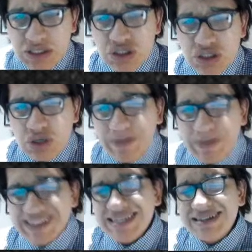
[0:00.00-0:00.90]
So
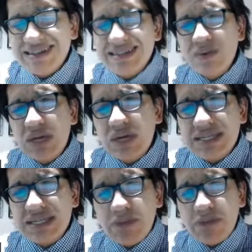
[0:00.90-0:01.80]
basically, the
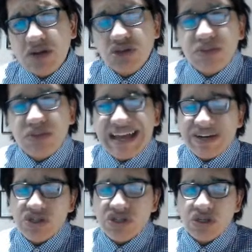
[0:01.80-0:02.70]
Whigs appeal to
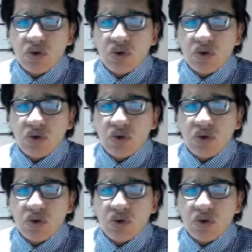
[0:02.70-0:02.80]
planners